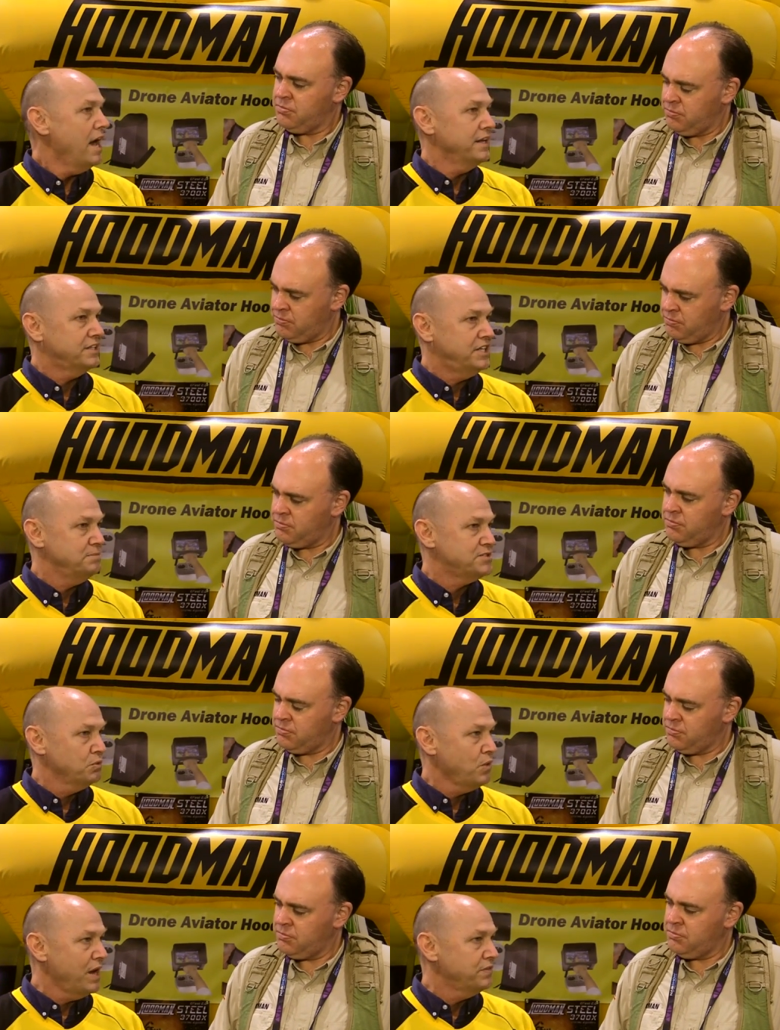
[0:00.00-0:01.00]
Speaker 1: and it keeps
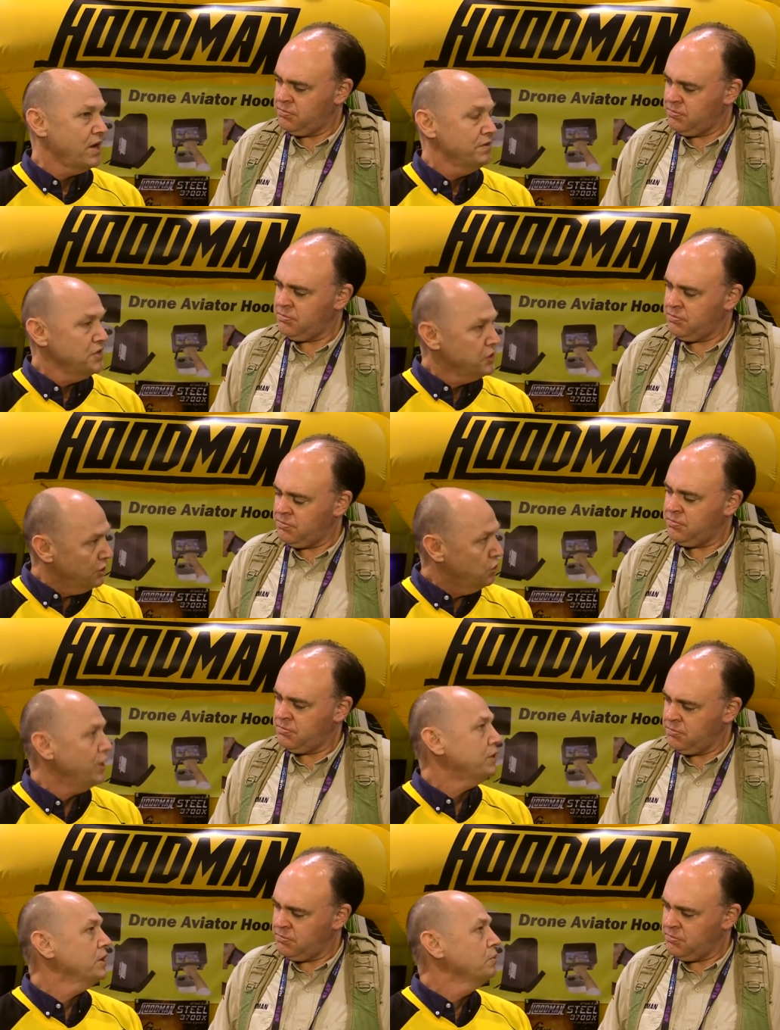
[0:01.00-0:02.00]
it right there and then you can
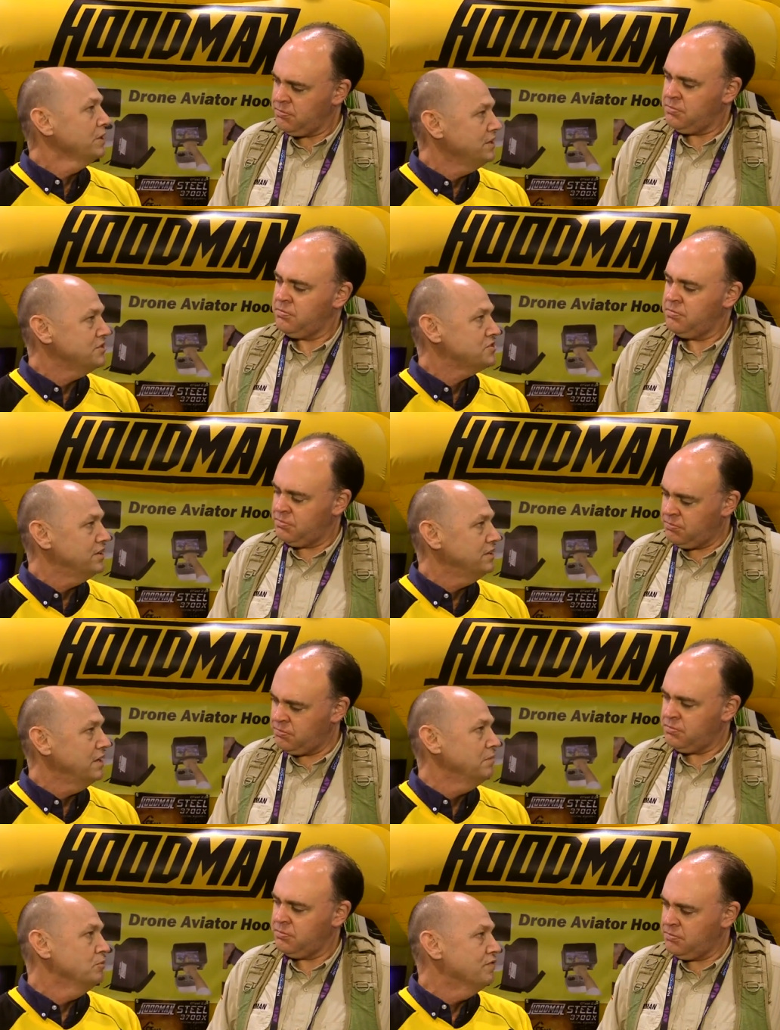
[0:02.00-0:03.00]
quickly release it
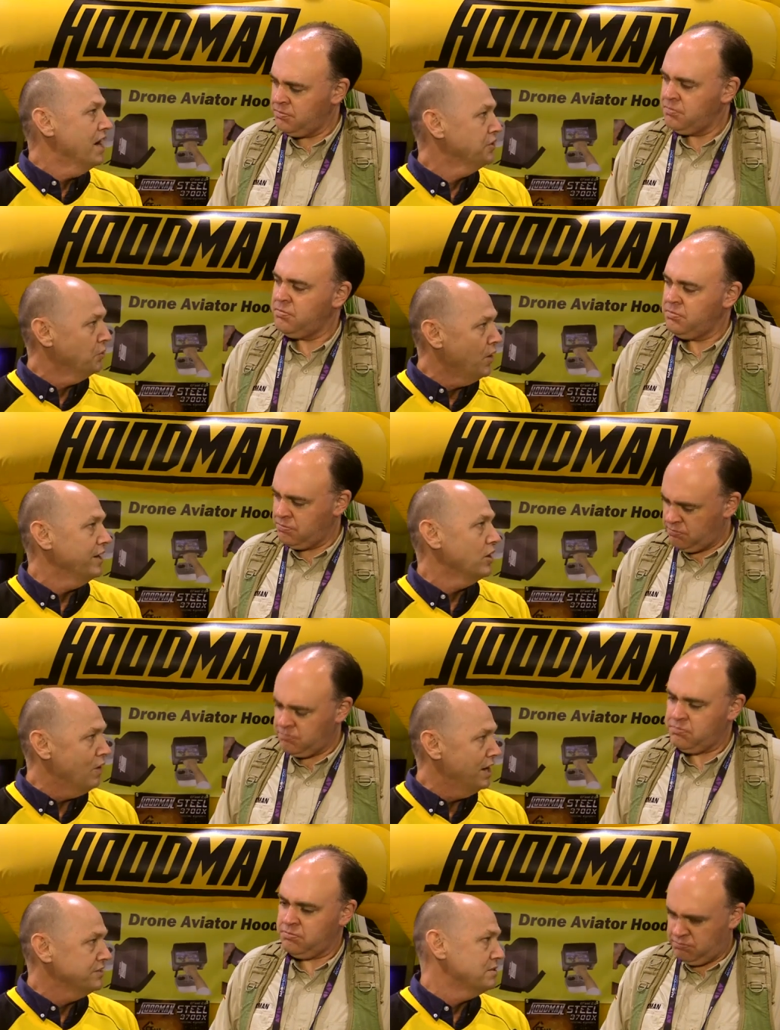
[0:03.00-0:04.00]
and move on your way and
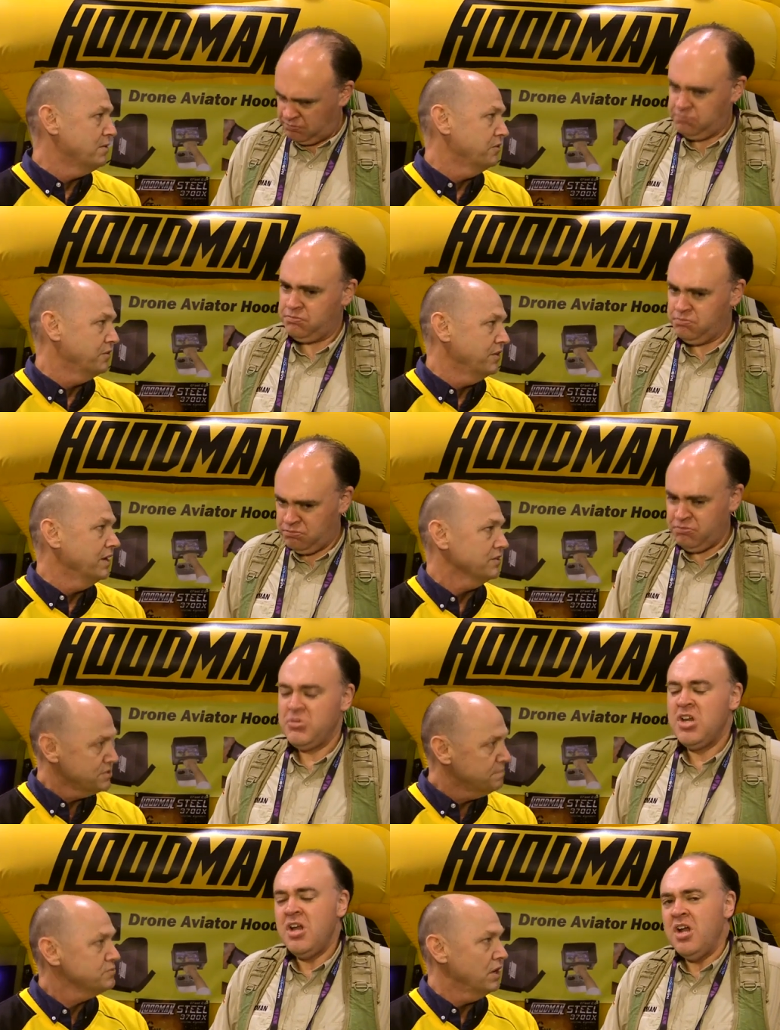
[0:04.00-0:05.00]
go on to some other
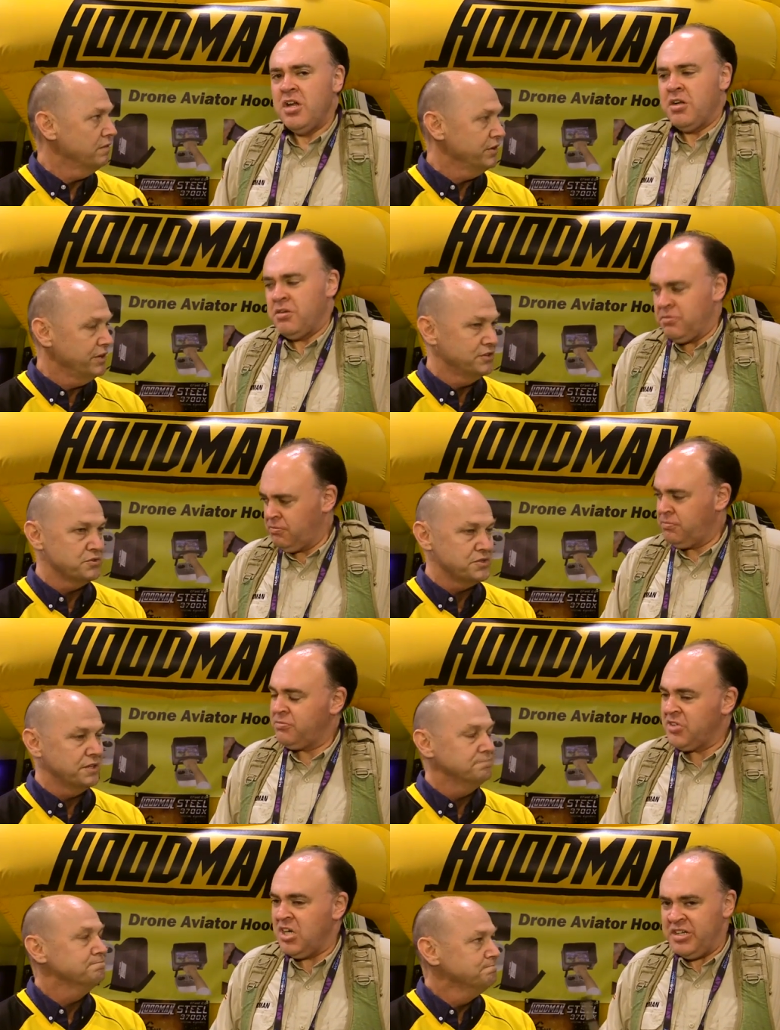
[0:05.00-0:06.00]
things. So very
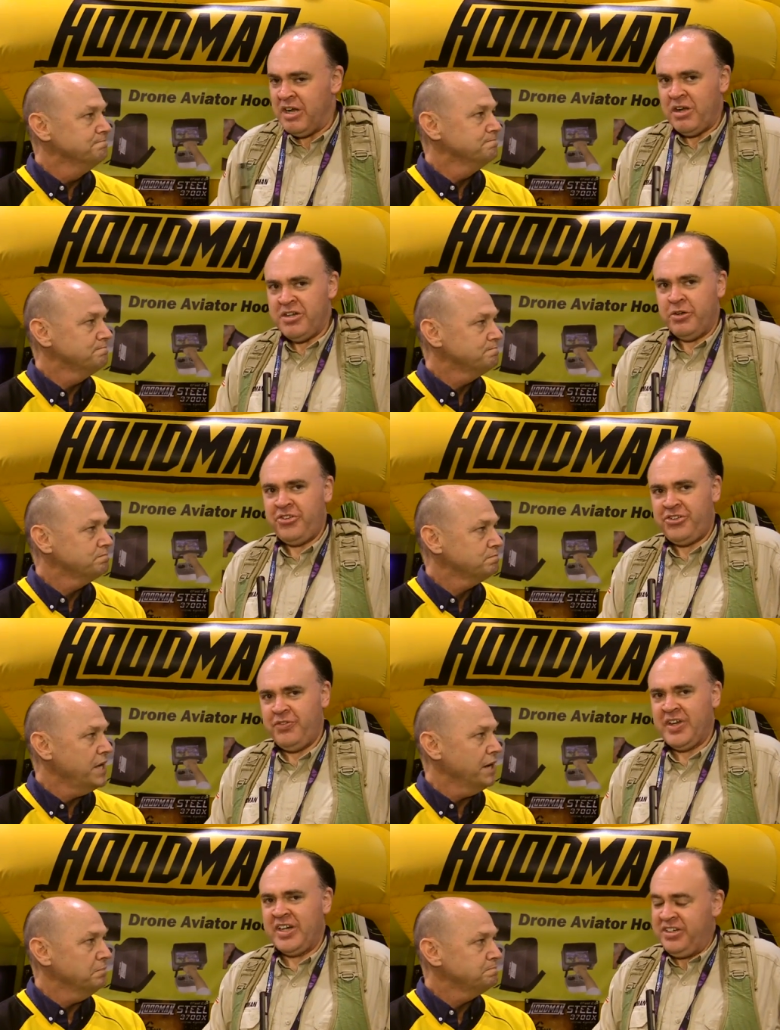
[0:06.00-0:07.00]
interesting.
Speaker 2: Now I noticed
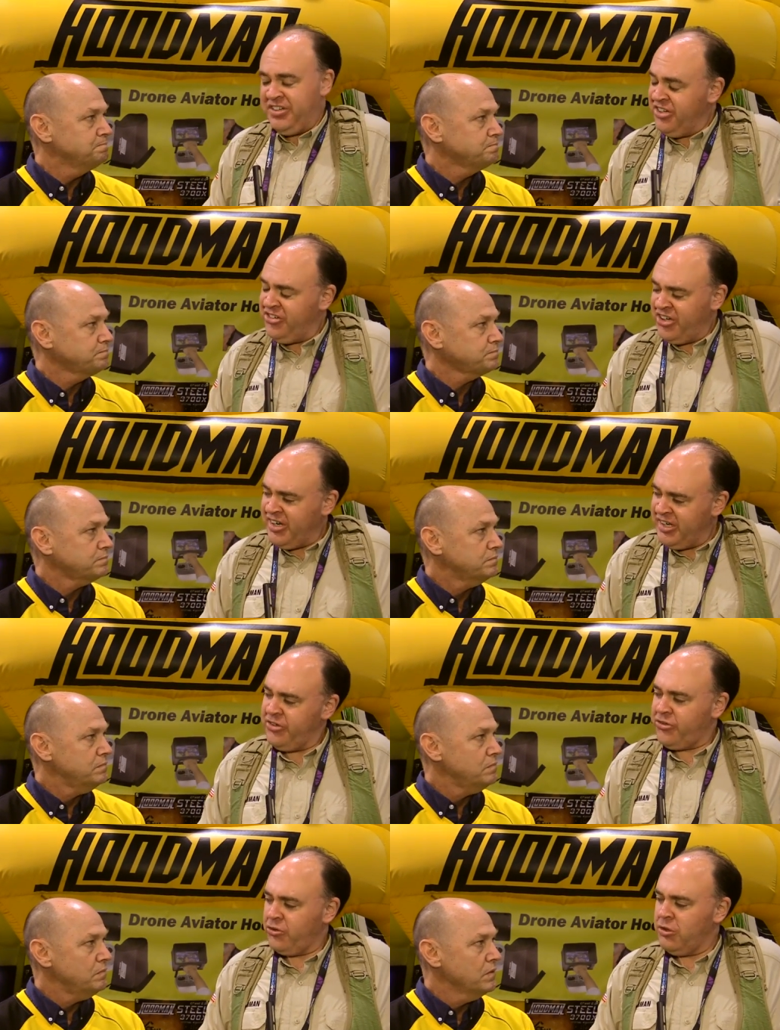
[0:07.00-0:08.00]
you've yeah. got a DJI
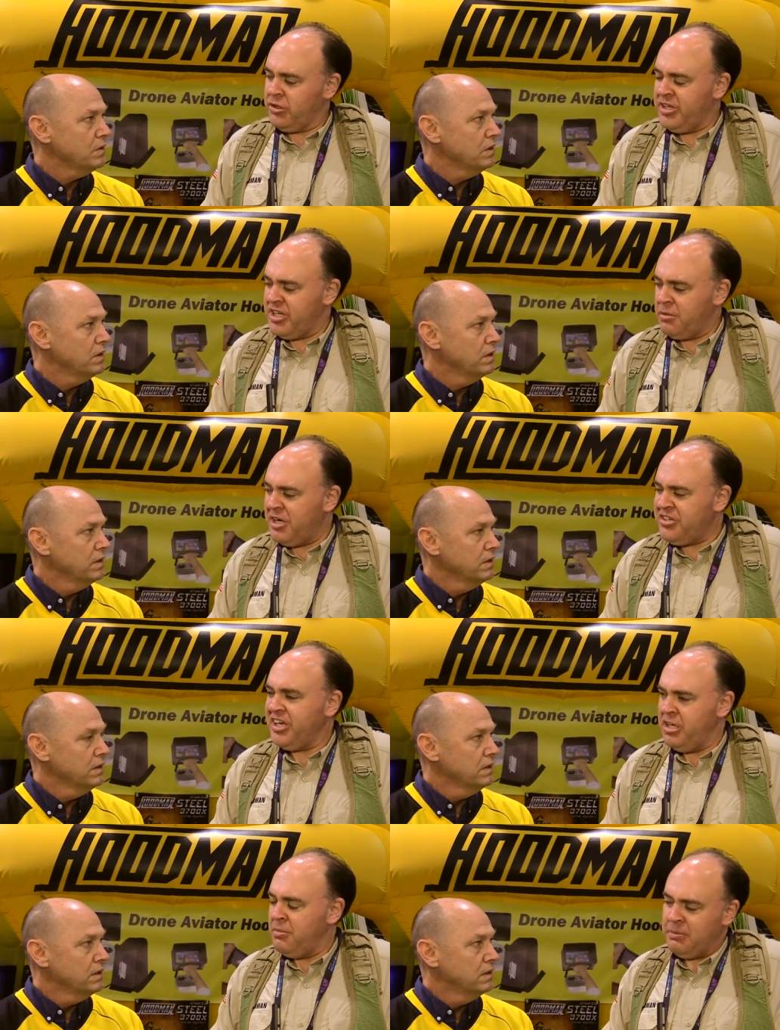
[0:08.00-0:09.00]
controller on there, but I
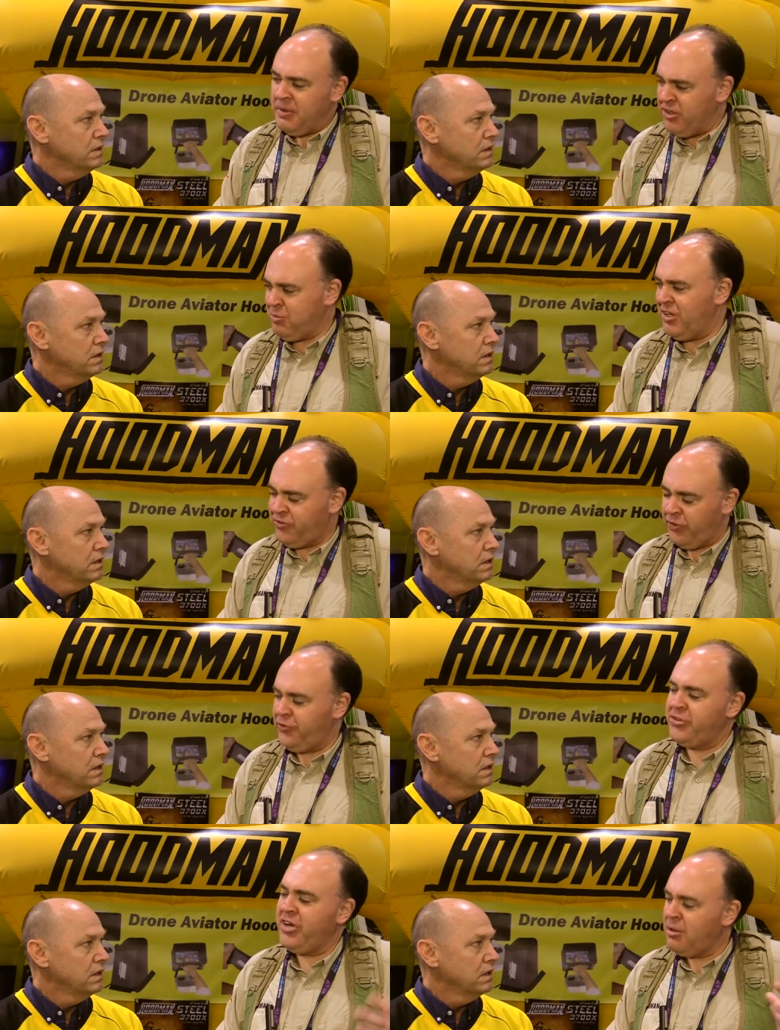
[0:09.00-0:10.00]
take it you make base plates for
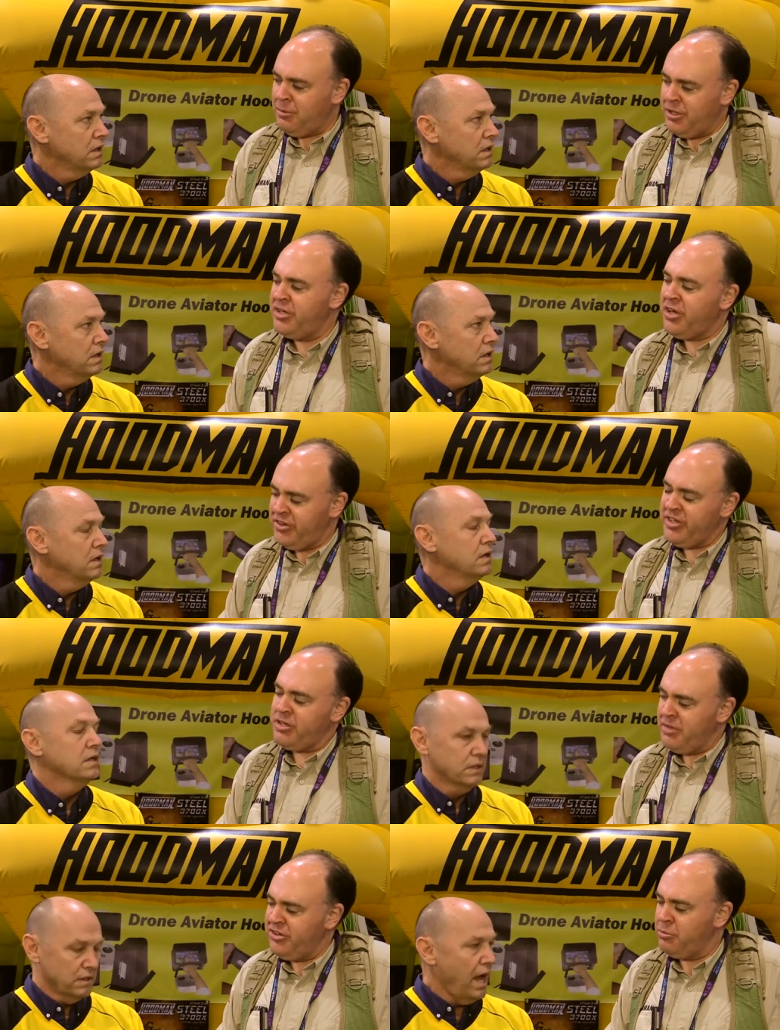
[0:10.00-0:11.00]
Futaba and all the
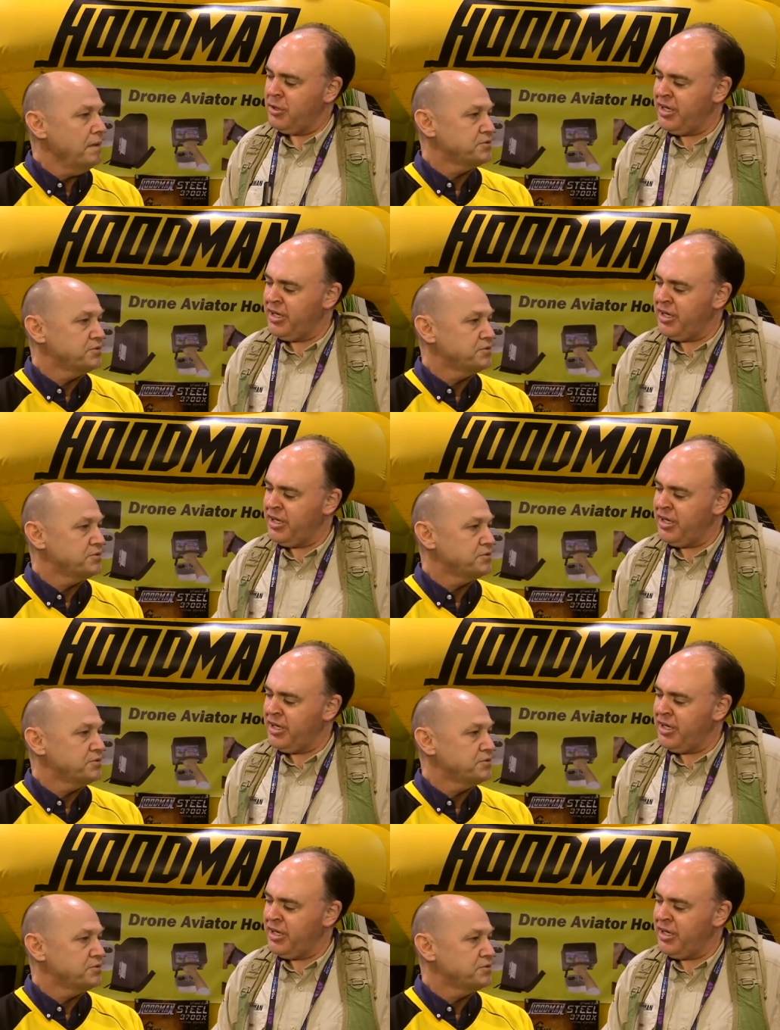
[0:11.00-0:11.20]
other major Abs